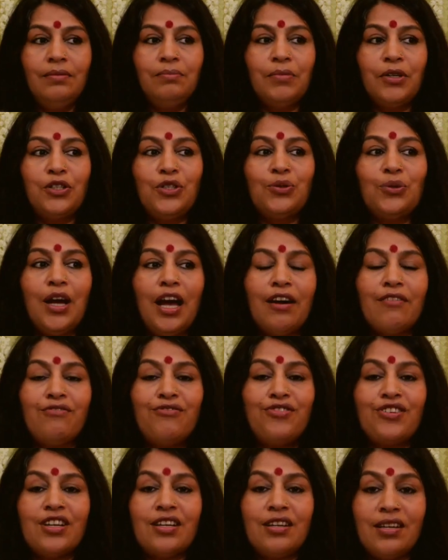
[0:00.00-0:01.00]
but to
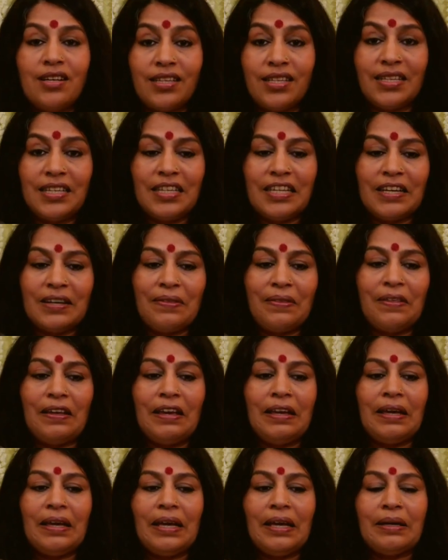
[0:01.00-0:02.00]
have realistic
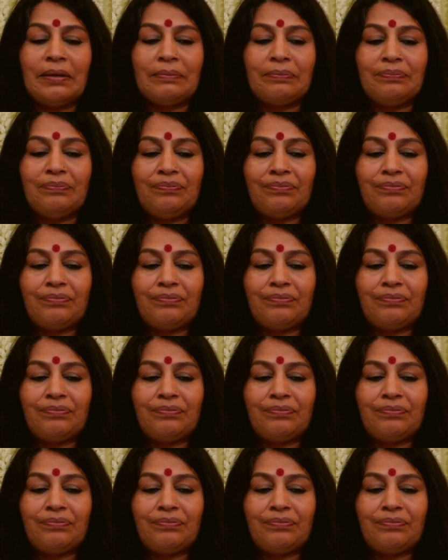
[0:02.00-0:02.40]
thinking.